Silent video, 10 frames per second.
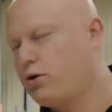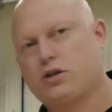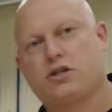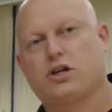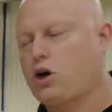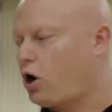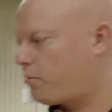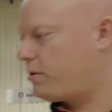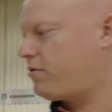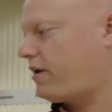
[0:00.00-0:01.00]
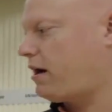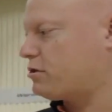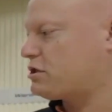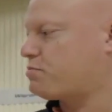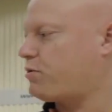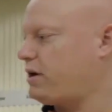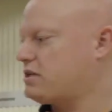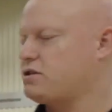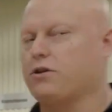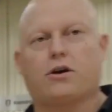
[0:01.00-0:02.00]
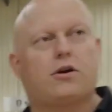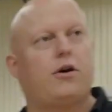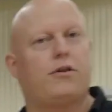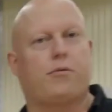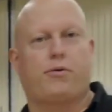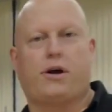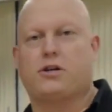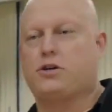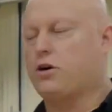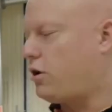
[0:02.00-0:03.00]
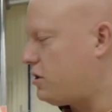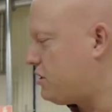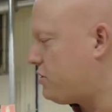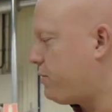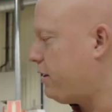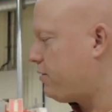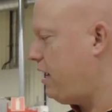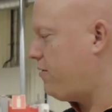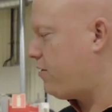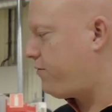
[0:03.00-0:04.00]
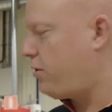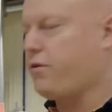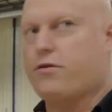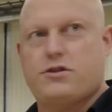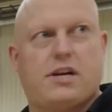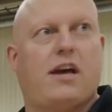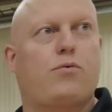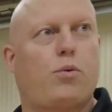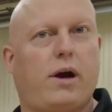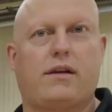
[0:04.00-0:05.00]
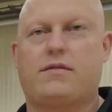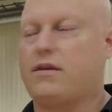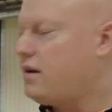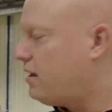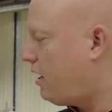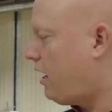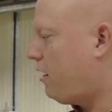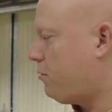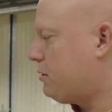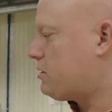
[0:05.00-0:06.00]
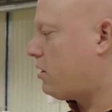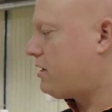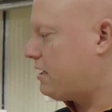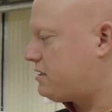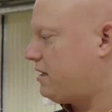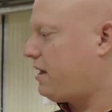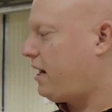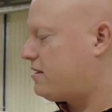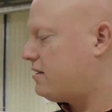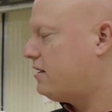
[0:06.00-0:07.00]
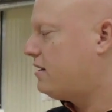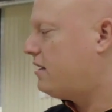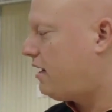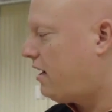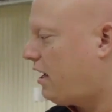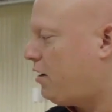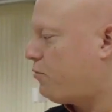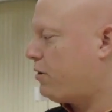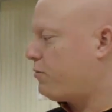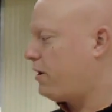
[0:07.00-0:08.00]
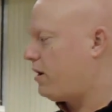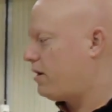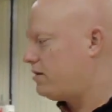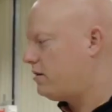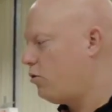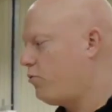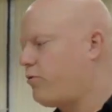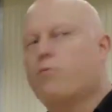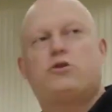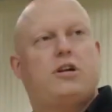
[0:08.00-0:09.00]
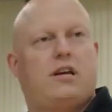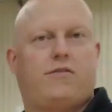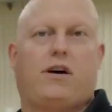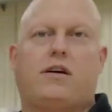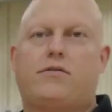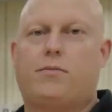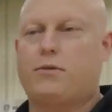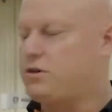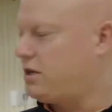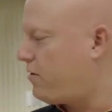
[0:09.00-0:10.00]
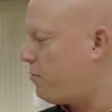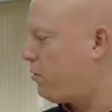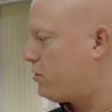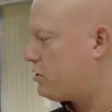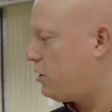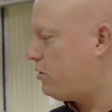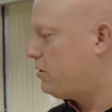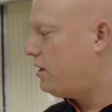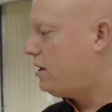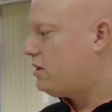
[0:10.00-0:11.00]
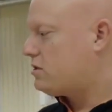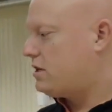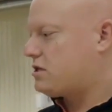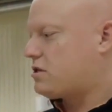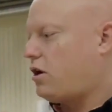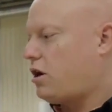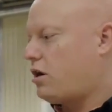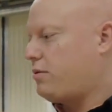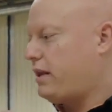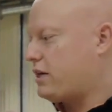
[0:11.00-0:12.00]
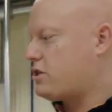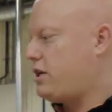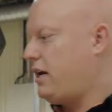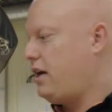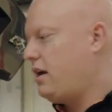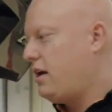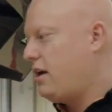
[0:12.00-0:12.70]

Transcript: put carbon fiber springs on the production cars as well to even further save weight, and we will start testing that when we are home from Geneva, from the Geneva Motor Show. So this car will actually,